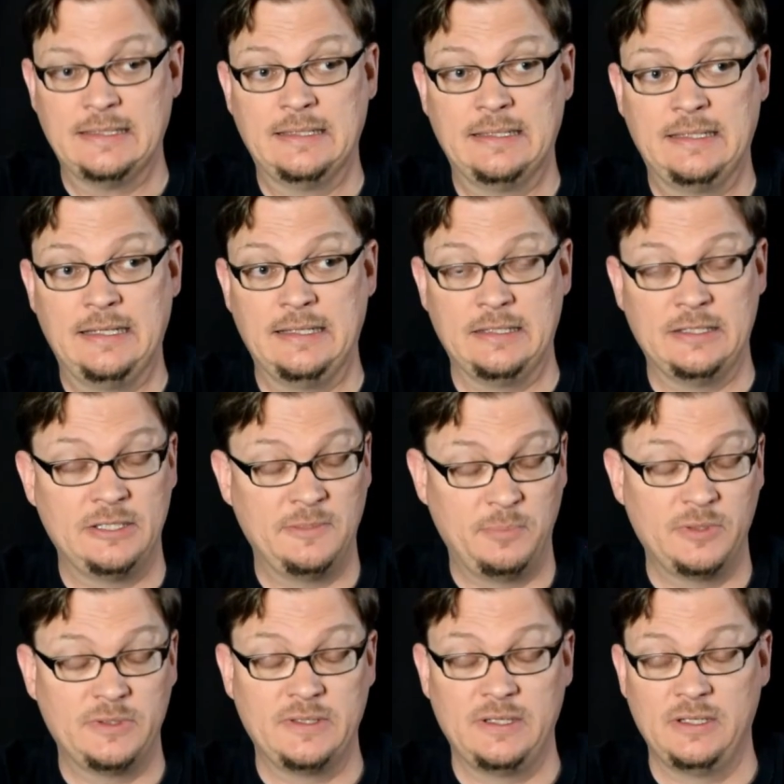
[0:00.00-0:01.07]
and then she
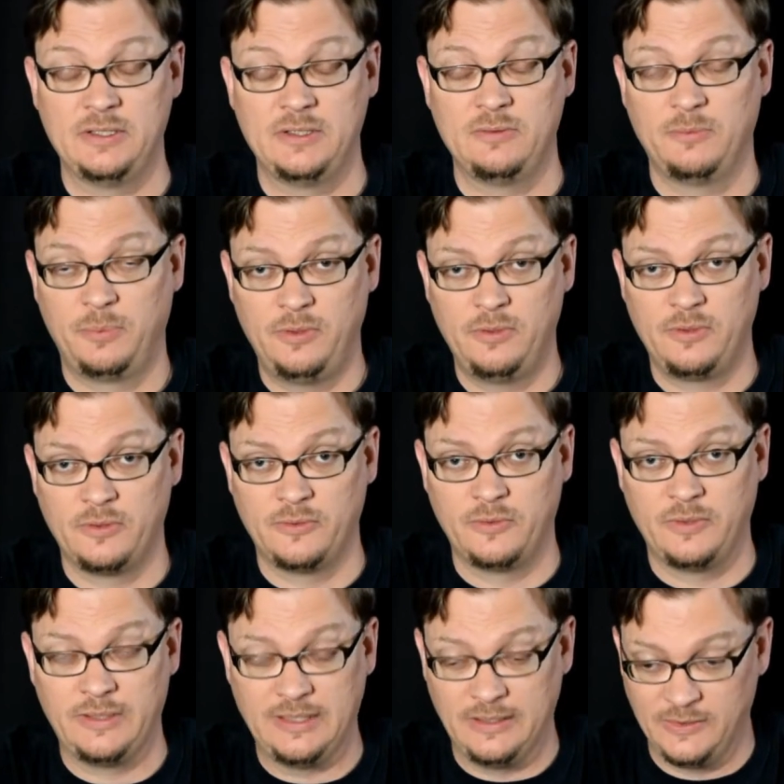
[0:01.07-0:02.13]
puts it into a protocol
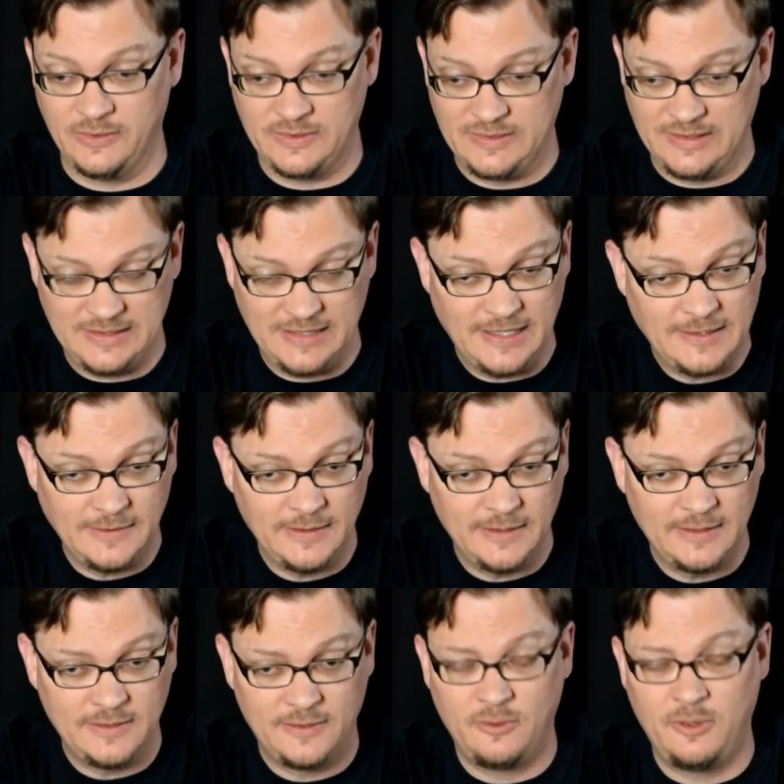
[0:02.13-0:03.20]
droid that looks exactly
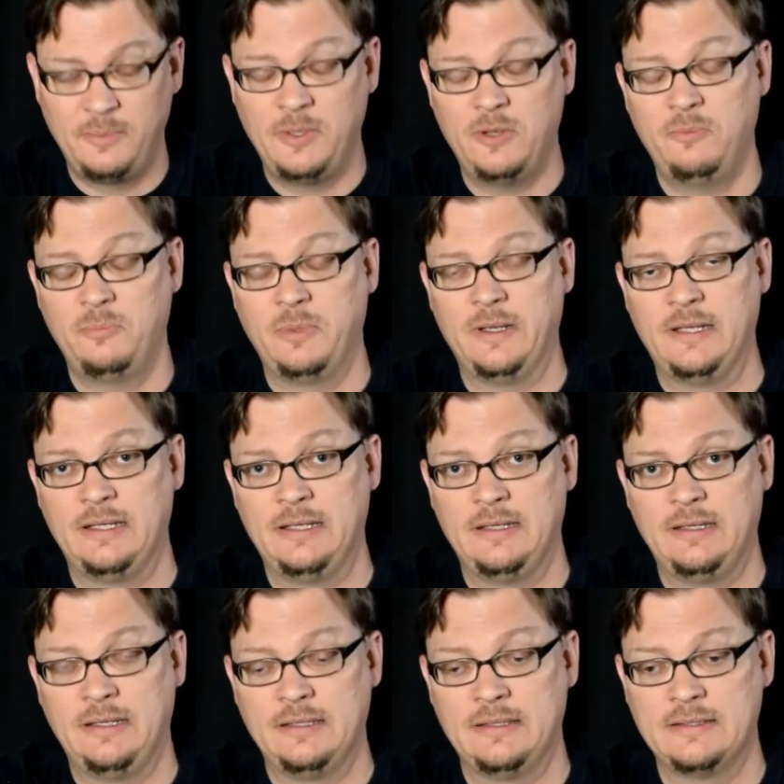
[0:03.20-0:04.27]
like 3PO, but
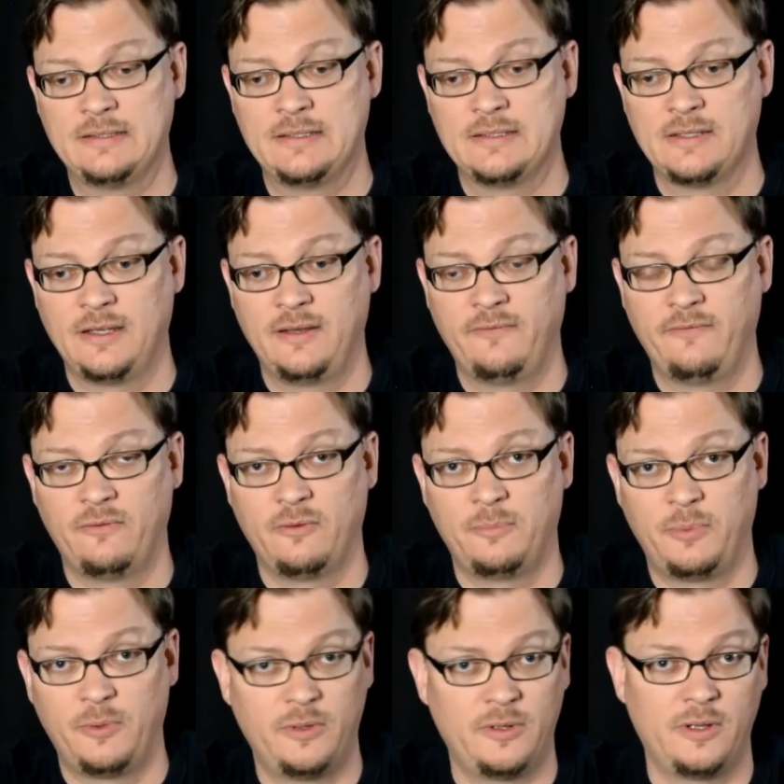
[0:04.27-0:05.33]
he is designed for
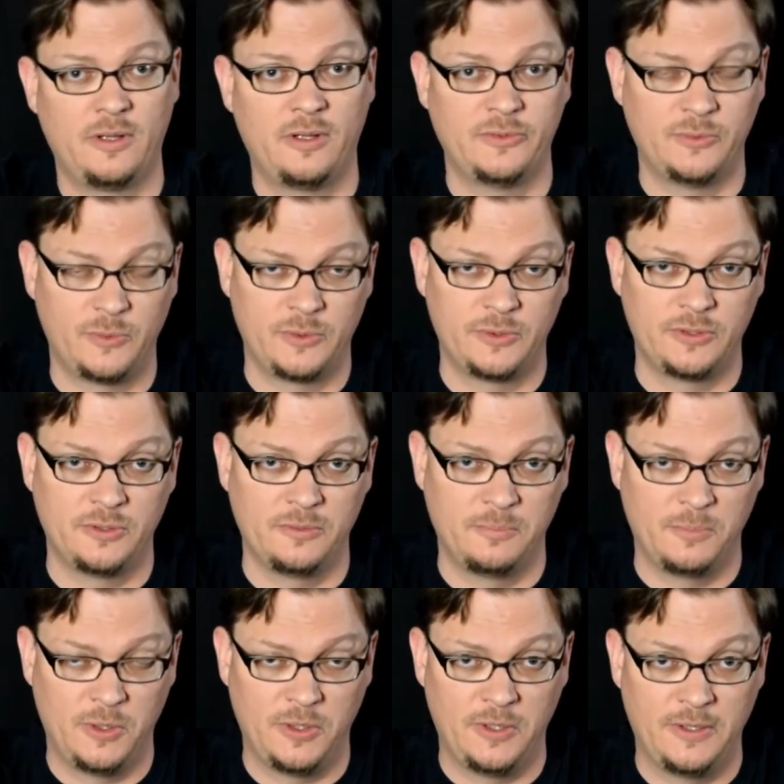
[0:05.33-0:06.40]
protocol, torture, and
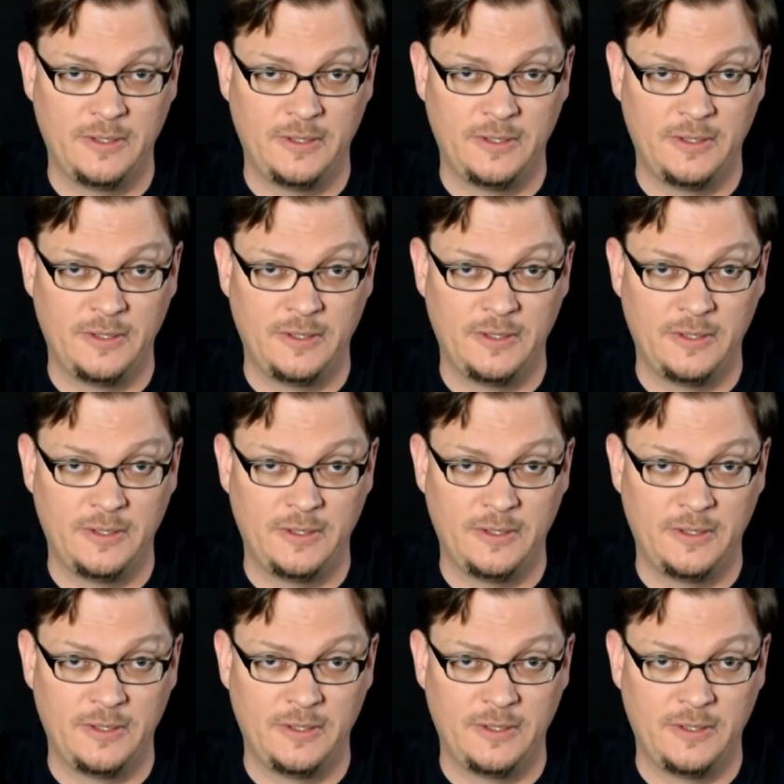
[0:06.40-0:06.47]
murder.